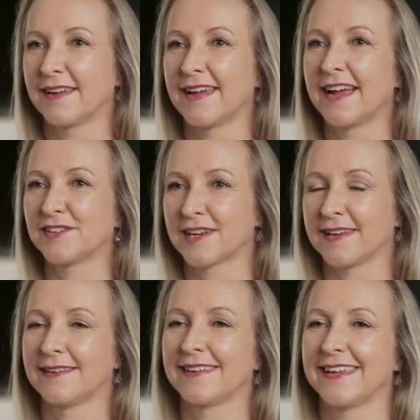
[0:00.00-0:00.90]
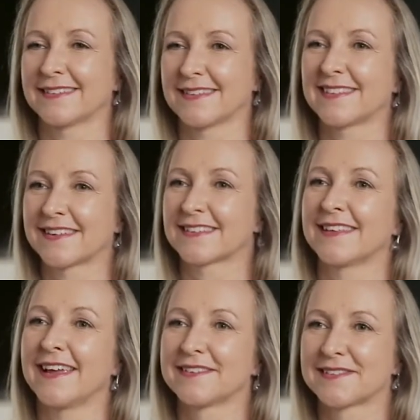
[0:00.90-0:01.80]
that it actually is a
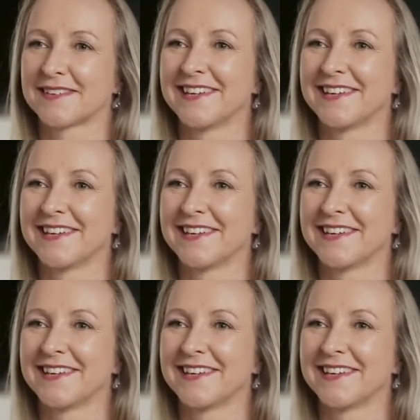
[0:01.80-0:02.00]
success.